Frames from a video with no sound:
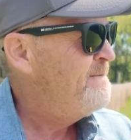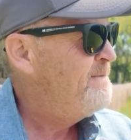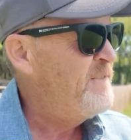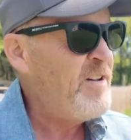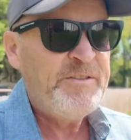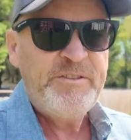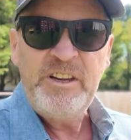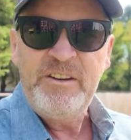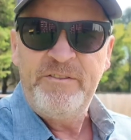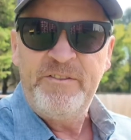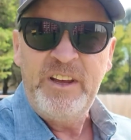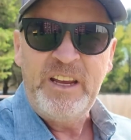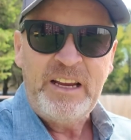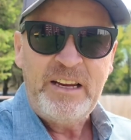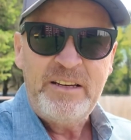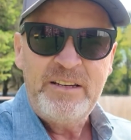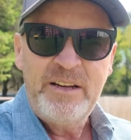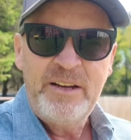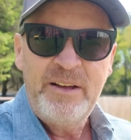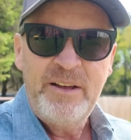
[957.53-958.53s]
50
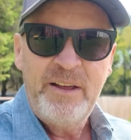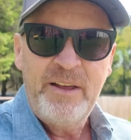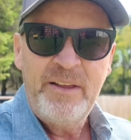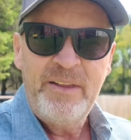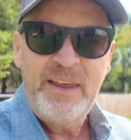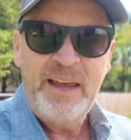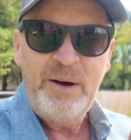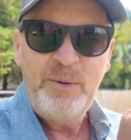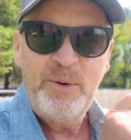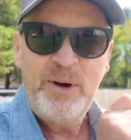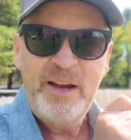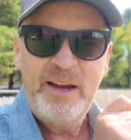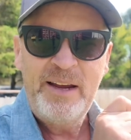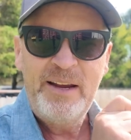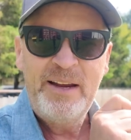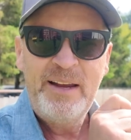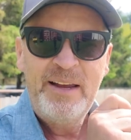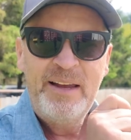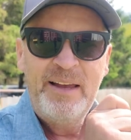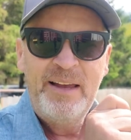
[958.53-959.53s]
feet. That
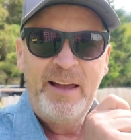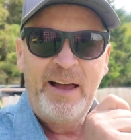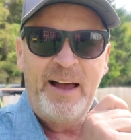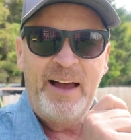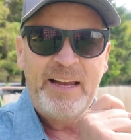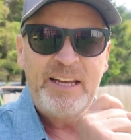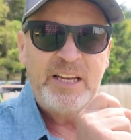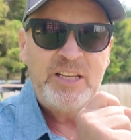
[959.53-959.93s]
way I